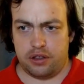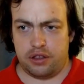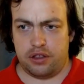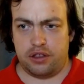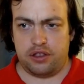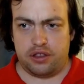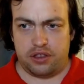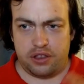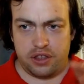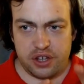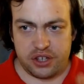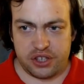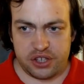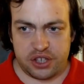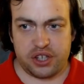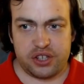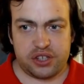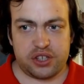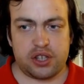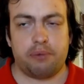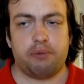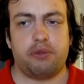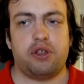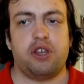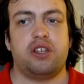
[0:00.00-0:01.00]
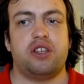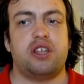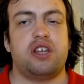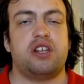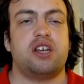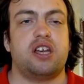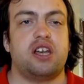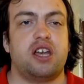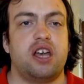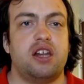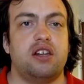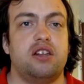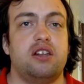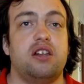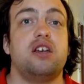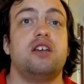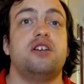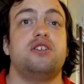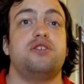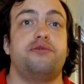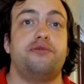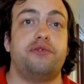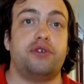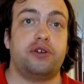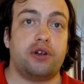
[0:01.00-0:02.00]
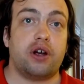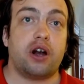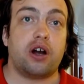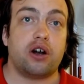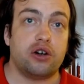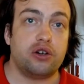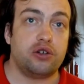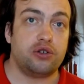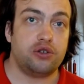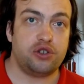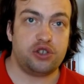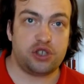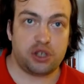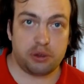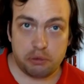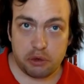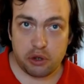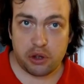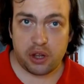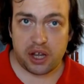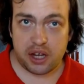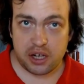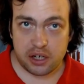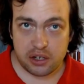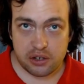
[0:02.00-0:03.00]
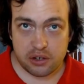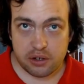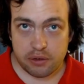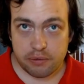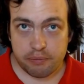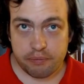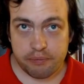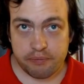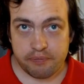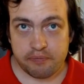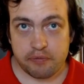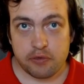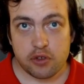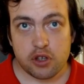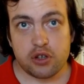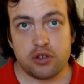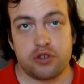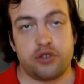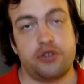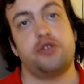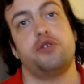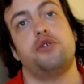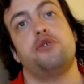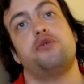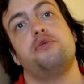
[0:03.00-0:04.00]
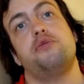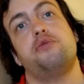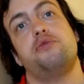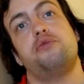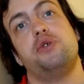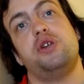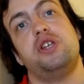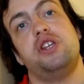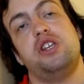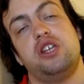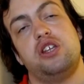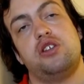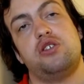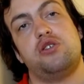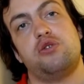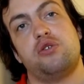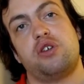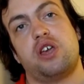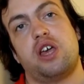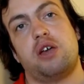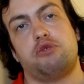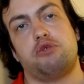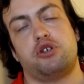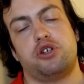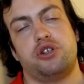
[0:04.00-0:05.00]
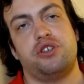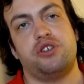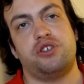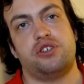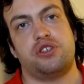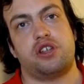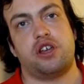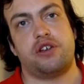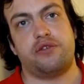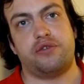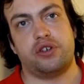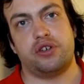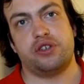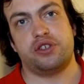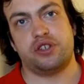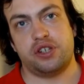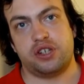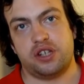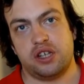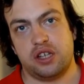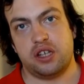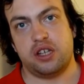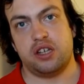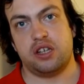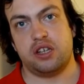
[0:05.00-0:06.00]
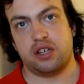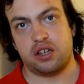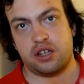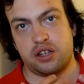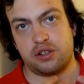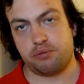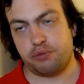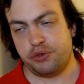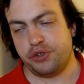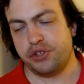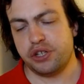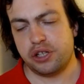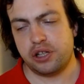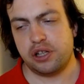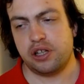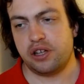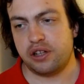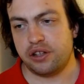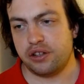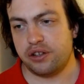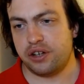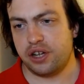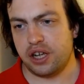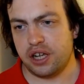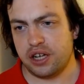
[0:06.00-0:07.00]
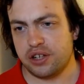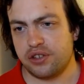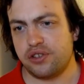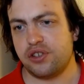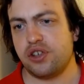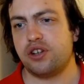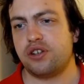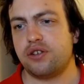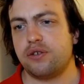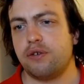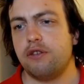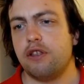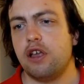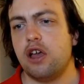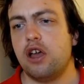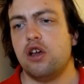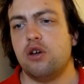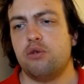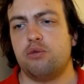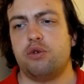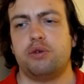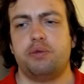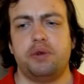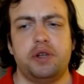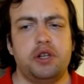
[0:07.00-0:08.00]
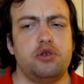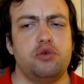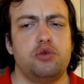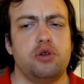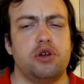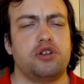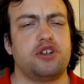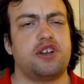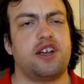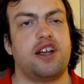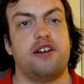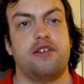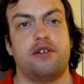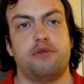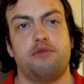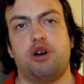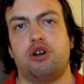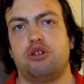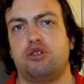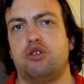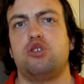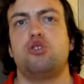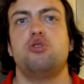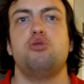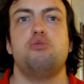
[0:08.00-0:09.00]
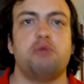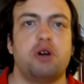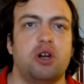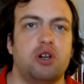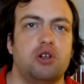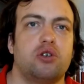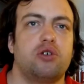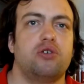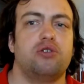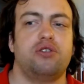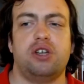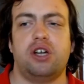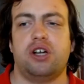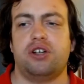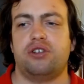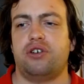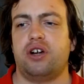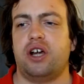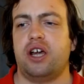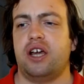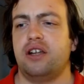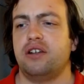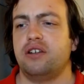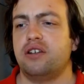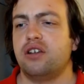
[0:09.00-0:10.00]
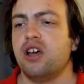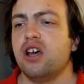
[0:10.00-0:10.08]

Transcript: This is something that, again, is very hard to simulate. So we need to capture this diversity explicitly in the data set. What we do not care about too much, on the other hand,